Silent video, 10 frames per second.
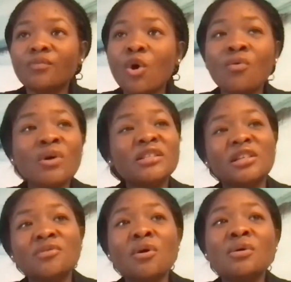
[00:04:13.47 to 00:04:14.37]
or
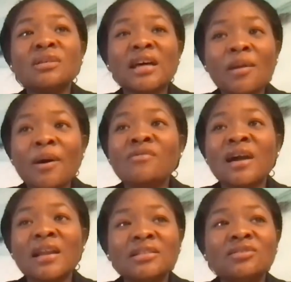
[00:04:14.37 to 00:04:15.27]
actually what was sad about
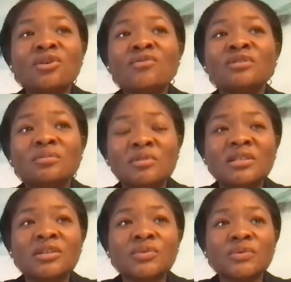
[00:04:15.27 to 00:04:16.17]
reality, not even the
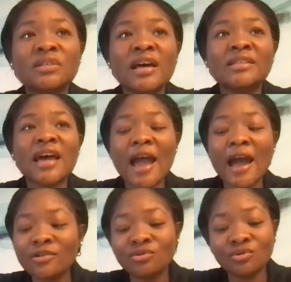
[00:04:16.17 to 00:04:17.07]
business, was that I
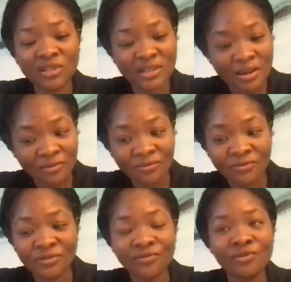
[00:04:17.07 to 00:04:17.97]
had to serve
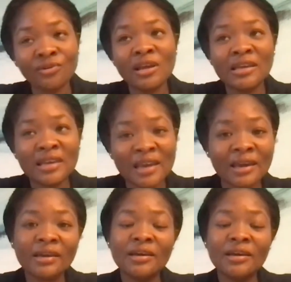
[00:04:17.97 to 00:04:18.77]
the following year.